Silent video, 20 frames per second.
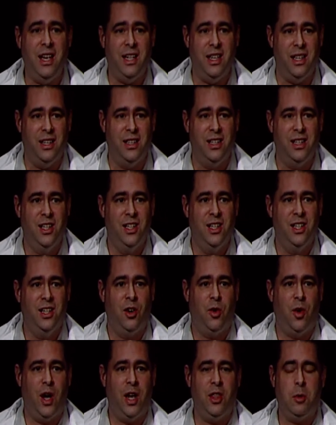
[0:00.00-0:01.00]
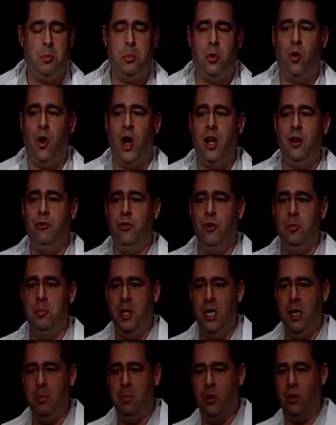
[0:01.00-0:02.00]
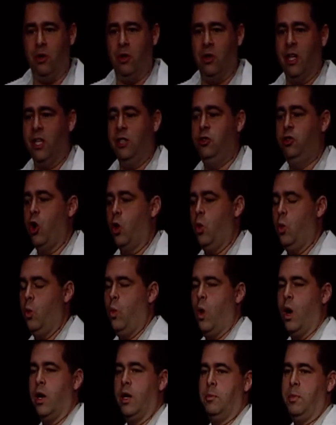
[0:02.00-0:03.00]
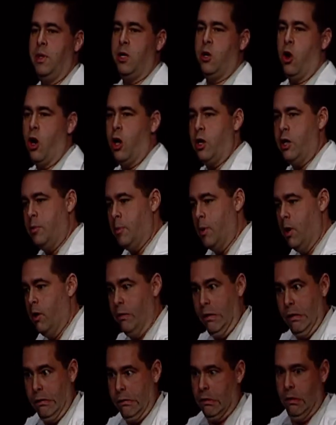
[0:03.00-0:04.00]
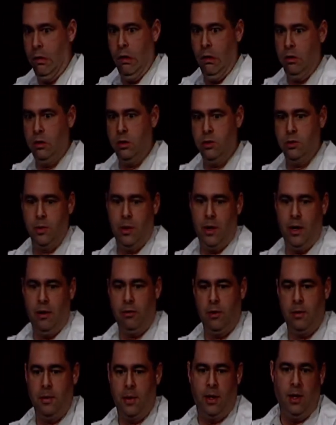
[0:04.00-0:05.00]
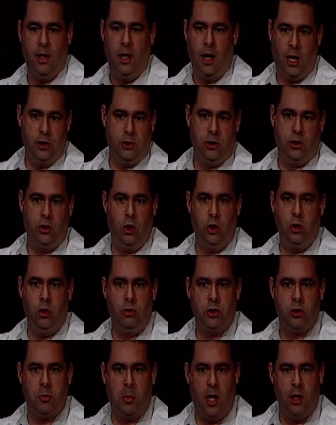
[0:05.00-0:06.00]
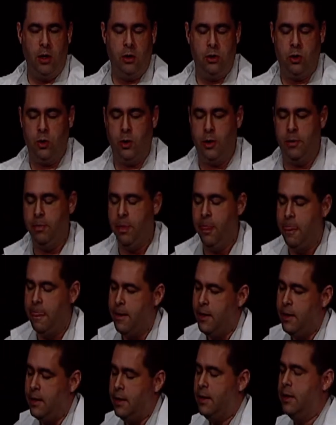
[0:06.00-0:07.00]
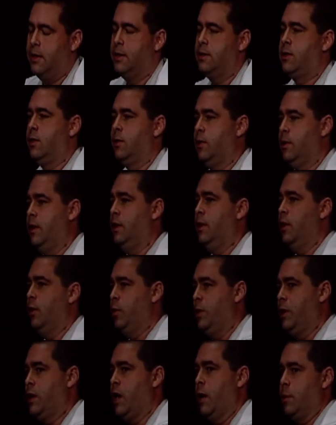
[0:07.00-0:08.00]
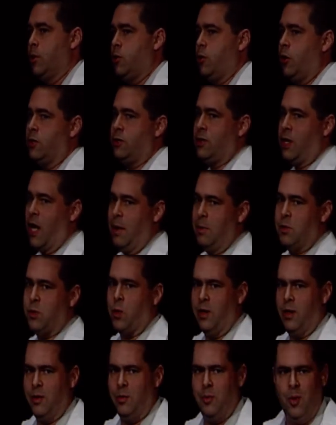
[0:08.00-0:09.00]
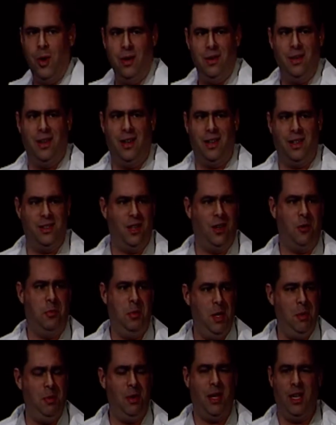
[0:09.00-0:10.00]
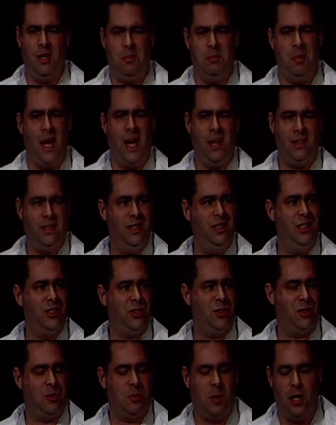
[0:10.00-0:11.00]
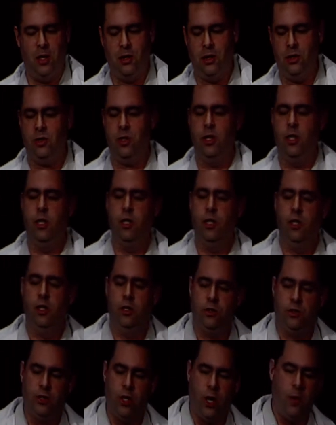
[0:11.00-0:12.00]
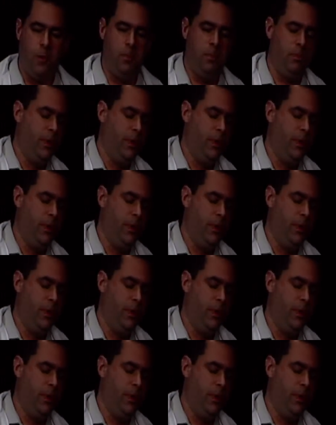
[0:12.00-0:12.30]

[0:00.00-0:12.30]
it, all right? They're prideful people. They don't want to be caught in, oh, whatever, but I just know you responded to it. So, we come across times where you're wondering, like, are people getting back to these responders? So